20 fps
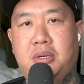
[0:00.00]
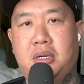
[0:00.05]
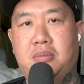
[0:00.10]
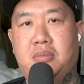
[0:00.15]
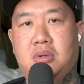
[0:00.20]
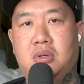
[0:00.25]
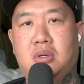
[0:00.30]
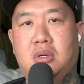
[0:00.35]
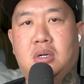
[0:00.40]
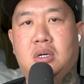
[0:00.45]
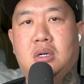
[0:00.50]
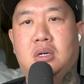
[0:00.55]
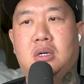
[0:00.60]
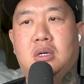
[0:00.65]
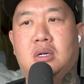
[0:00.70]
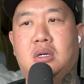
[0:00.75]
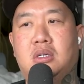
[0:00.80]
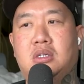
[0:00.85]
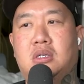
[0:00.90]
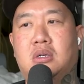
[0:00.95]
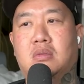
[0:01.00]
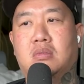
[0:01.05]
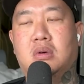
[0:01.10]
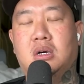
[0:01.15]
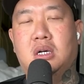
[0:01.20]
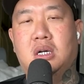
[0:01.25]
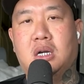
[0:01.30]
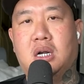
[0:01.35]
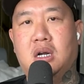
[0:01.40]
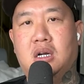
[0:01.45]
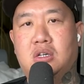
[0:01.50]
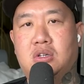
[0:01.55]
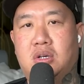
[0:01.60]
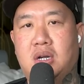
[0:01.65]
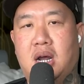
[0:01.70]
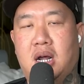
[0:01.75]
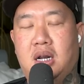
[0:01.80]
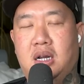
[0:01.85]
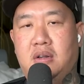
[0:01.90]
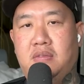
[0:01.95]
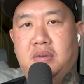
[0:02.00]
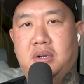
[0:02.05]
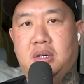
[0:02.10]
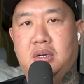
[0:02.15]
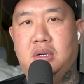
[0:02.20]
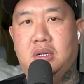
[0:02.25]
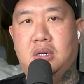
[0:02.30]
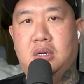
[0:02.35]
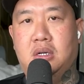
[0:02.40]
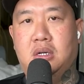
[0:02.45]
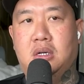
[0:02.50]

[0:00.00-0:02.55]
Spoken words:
people to run the country I live in.